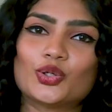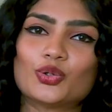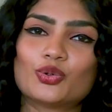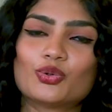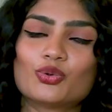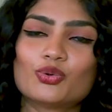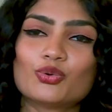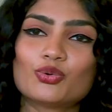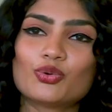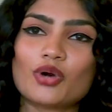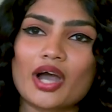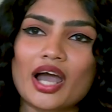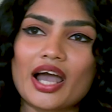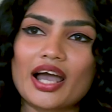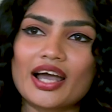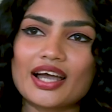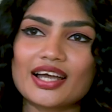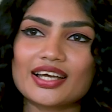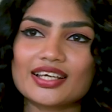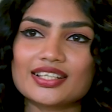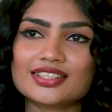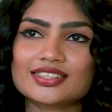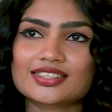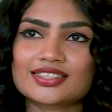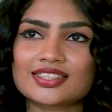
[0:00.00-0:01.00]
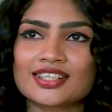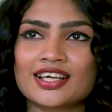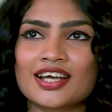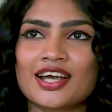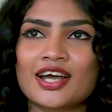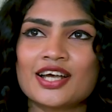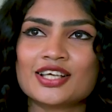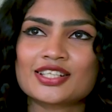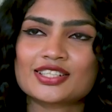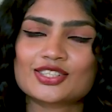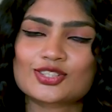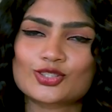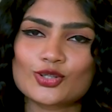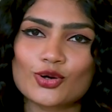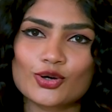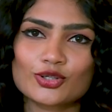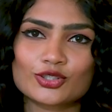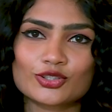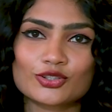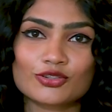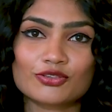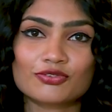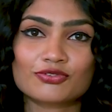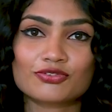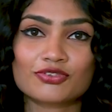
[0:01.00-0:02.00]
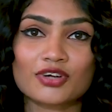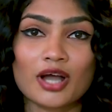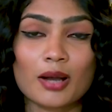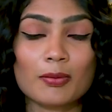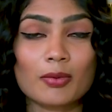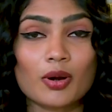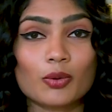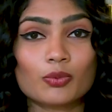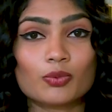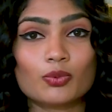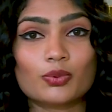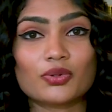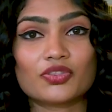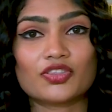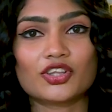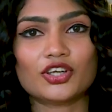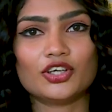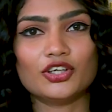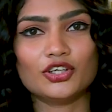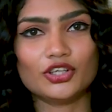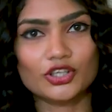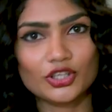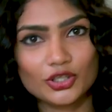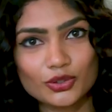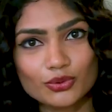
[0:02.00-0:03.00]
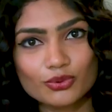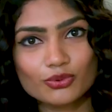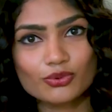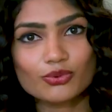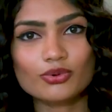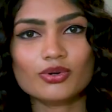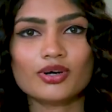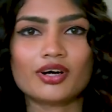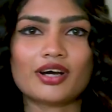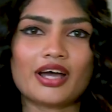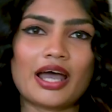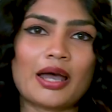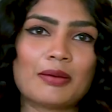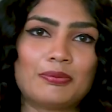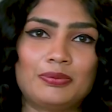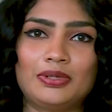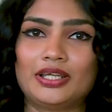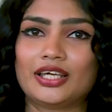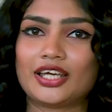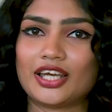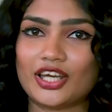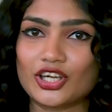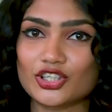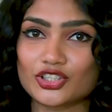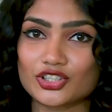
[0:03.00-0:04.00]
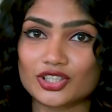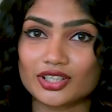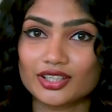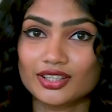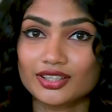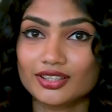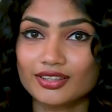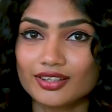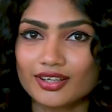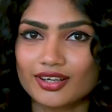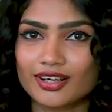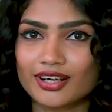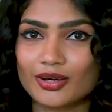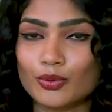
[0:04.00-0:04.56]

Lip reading: who has sort of come up with a new application